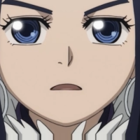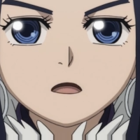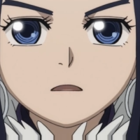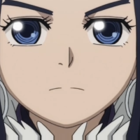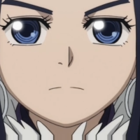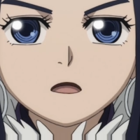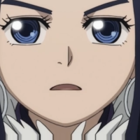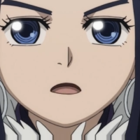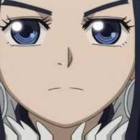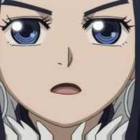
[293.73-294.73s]
If a human
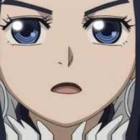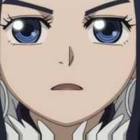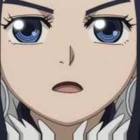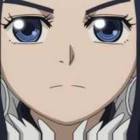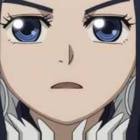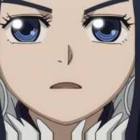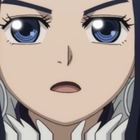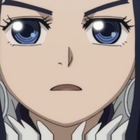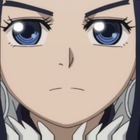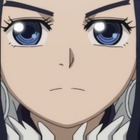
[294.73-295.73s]
enters the den of a
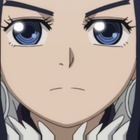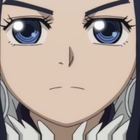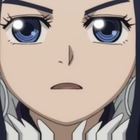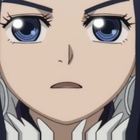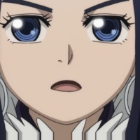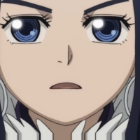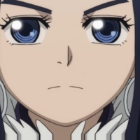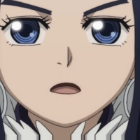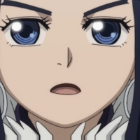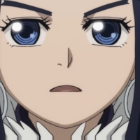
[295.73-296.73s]
bear, their life will be